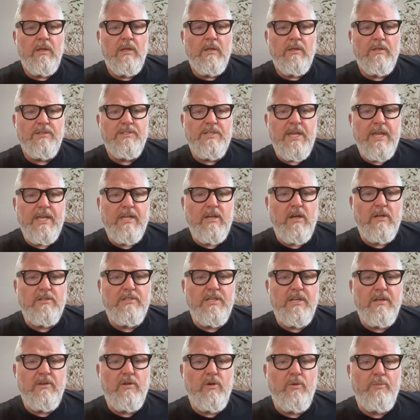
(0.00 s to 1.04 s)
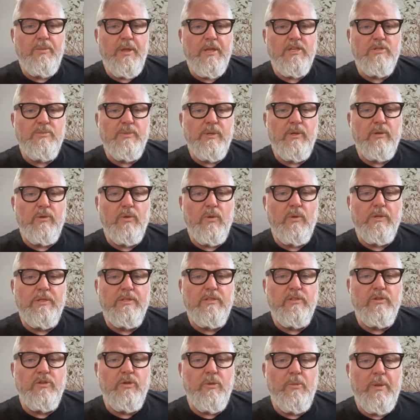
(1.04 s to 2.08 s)
The site content homepage build, only
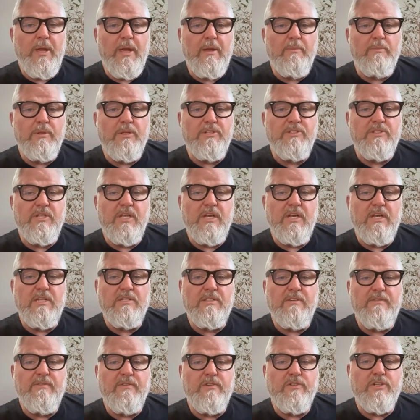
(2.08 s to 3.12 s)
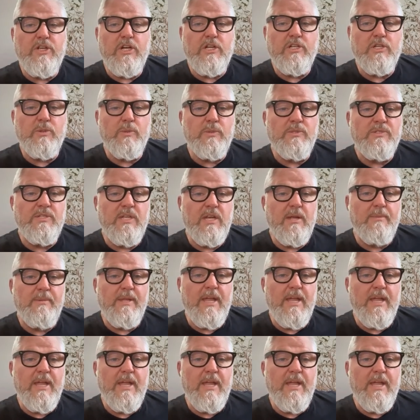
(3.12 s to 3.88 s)
the domain plus DNS infrastructure was set up.